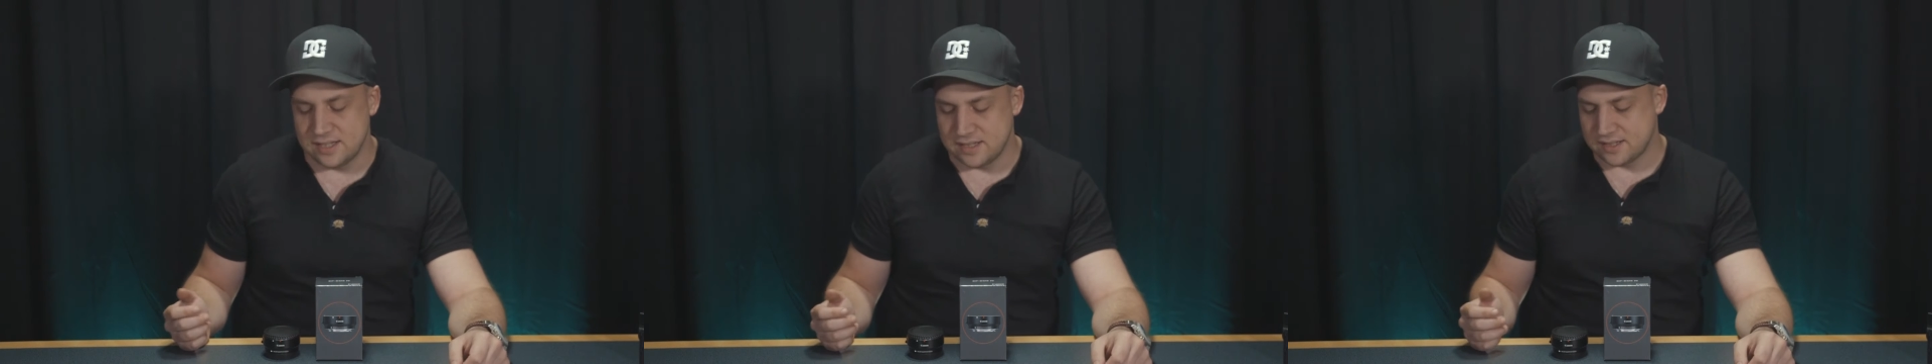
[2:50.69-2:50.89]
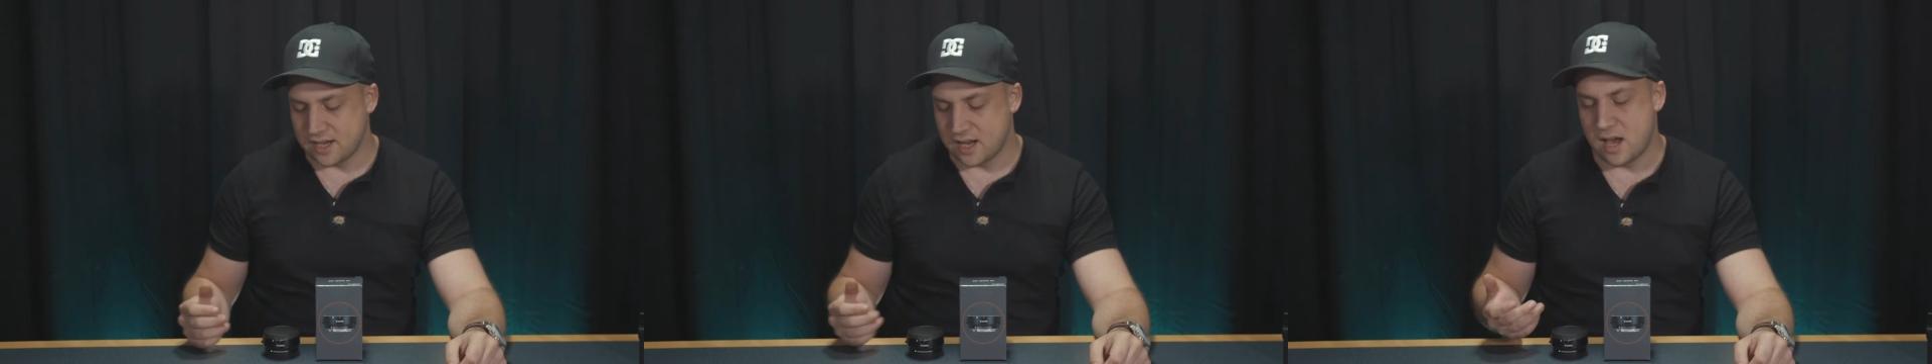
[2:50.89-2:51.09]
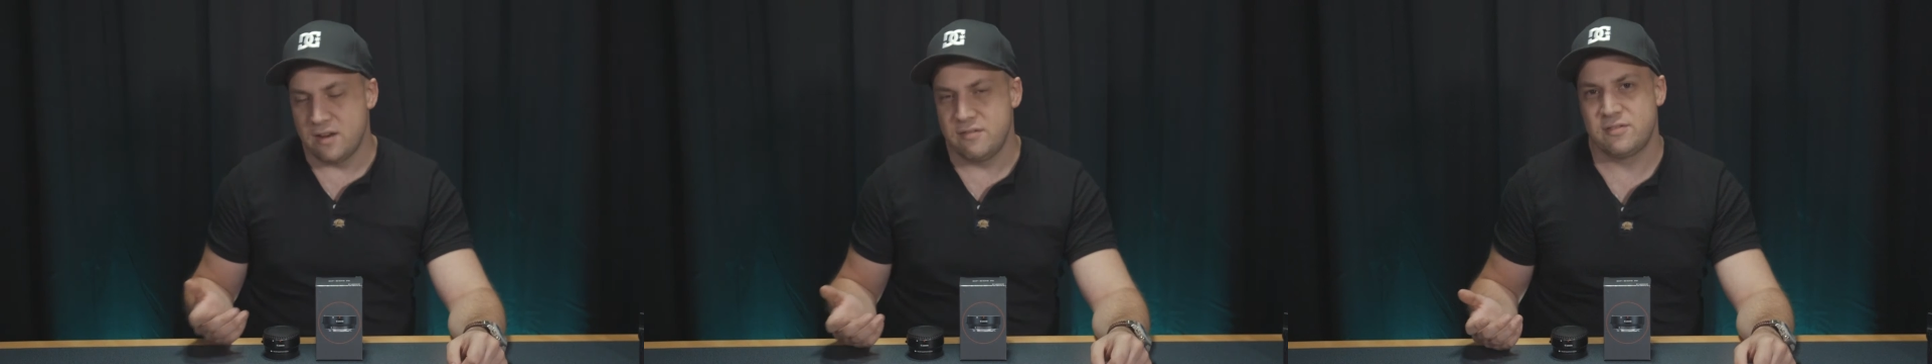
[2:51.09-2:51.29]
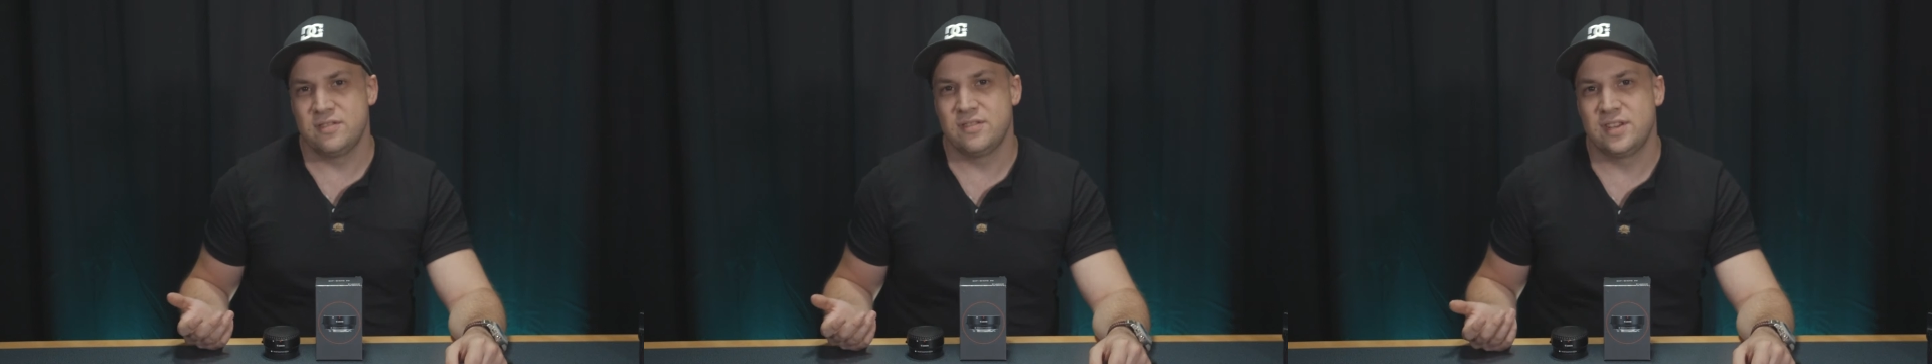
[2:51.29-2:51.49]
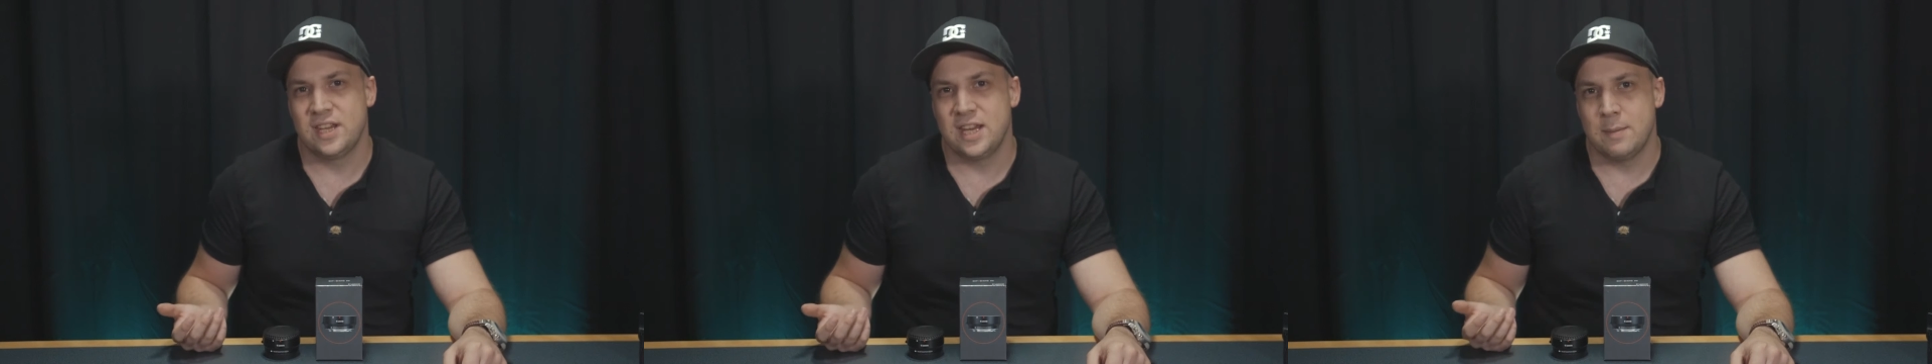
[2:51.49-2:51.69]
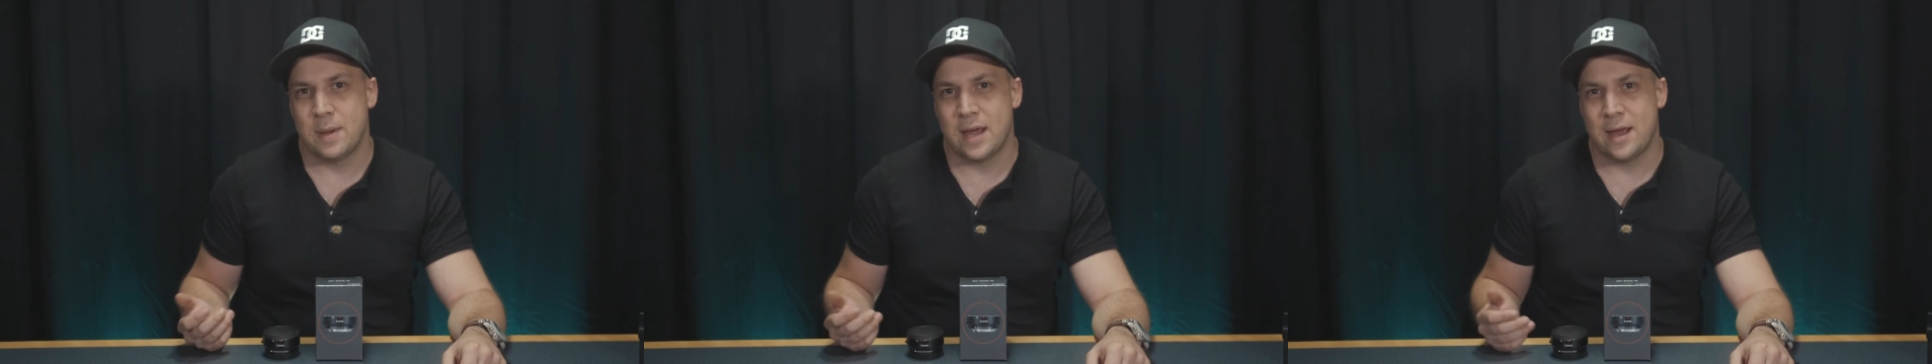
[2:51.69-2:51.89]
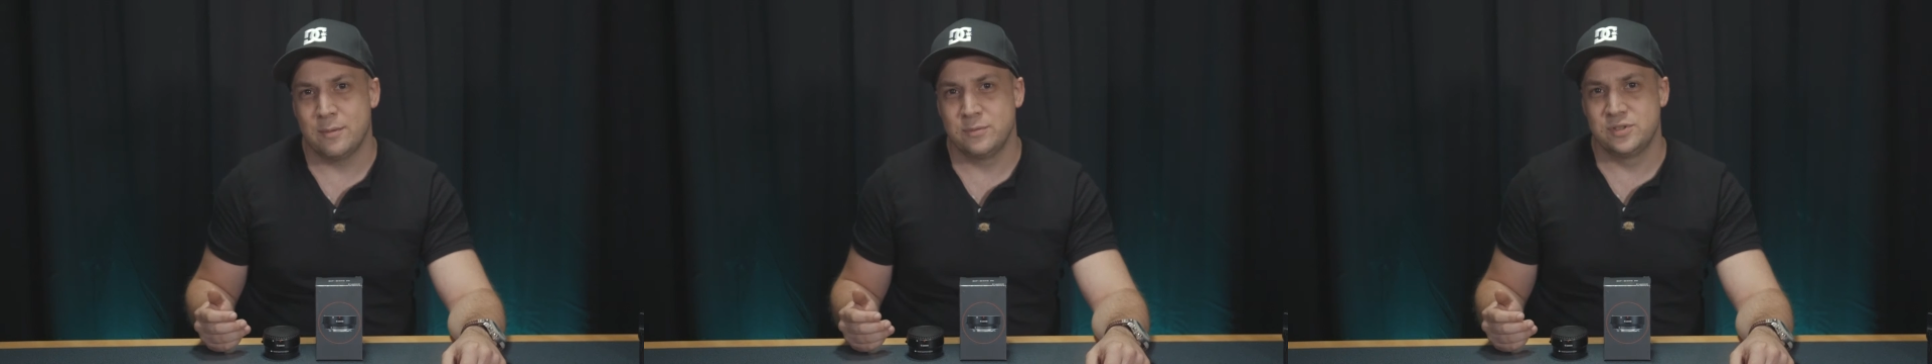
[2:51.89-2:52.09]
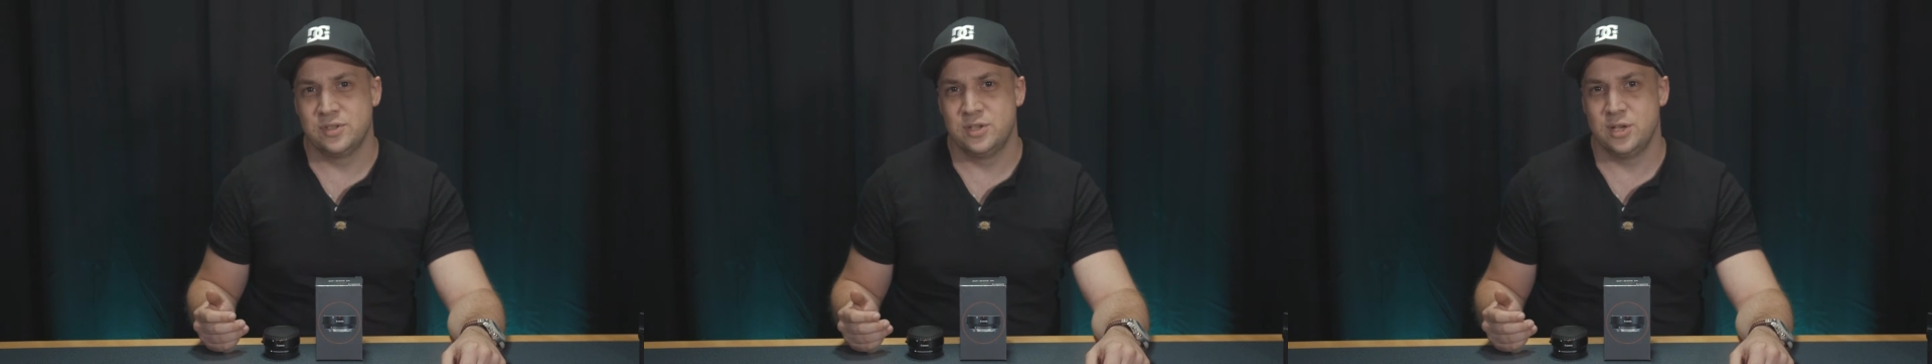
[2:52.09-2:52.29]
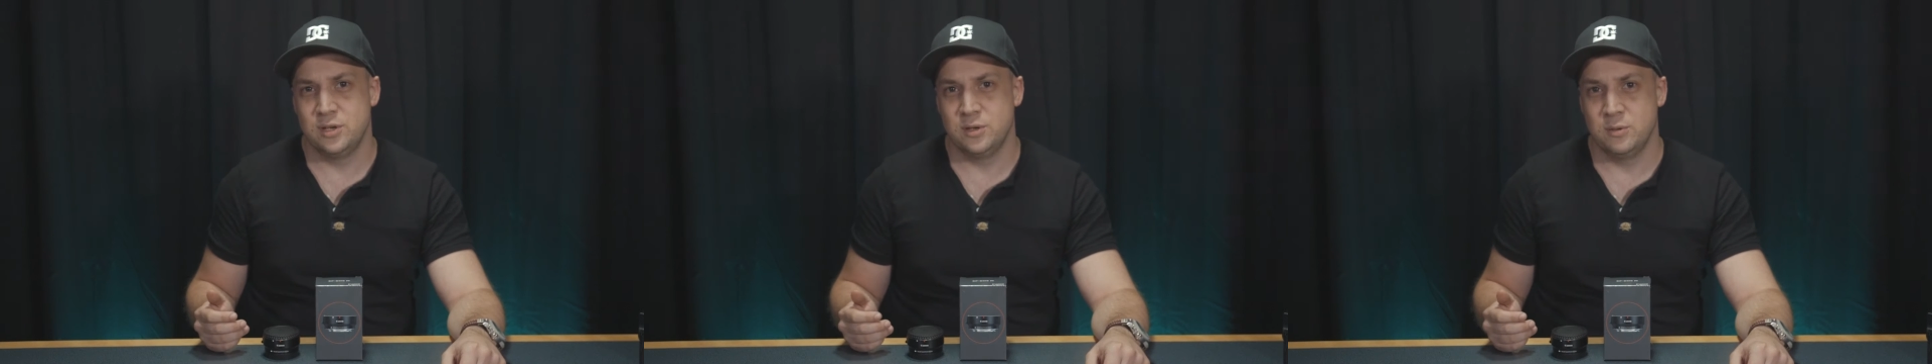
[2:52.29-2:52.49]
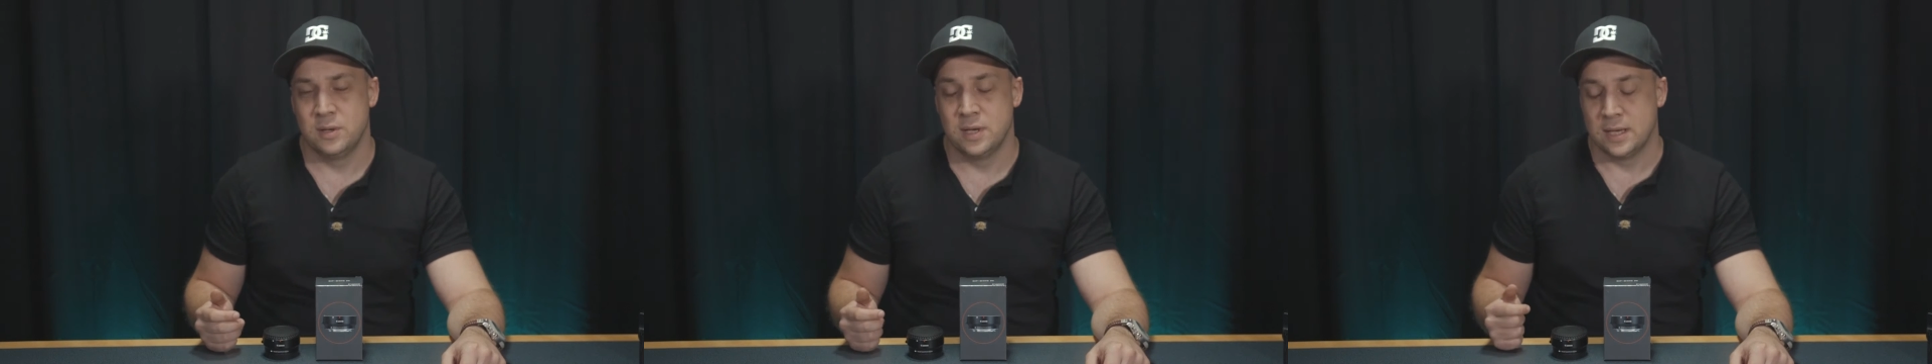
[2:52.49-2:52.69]
It's £130
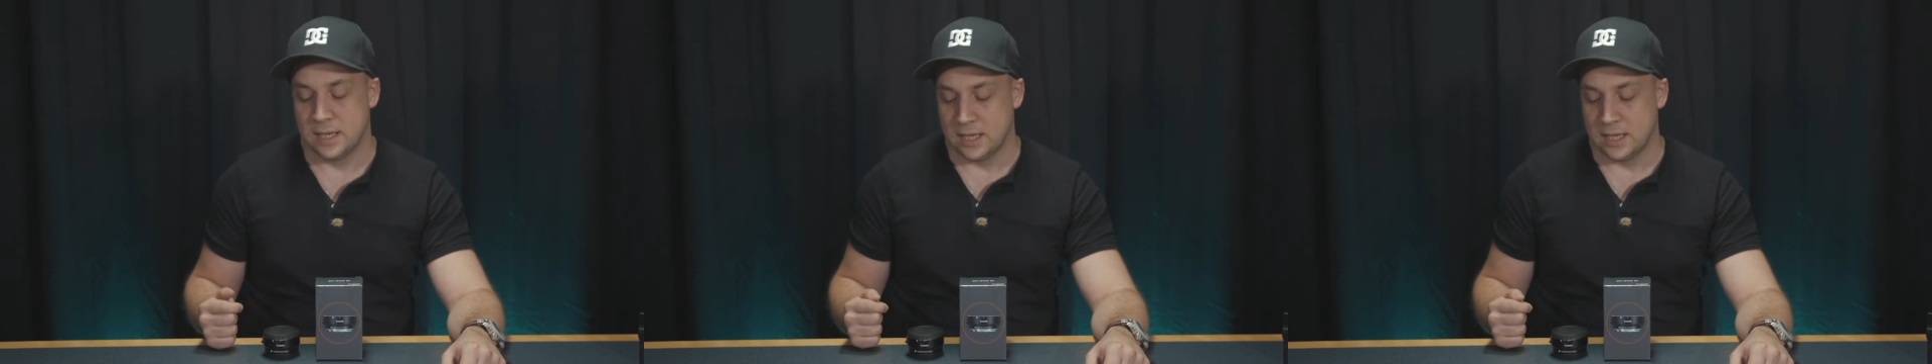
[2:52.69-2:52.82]
new.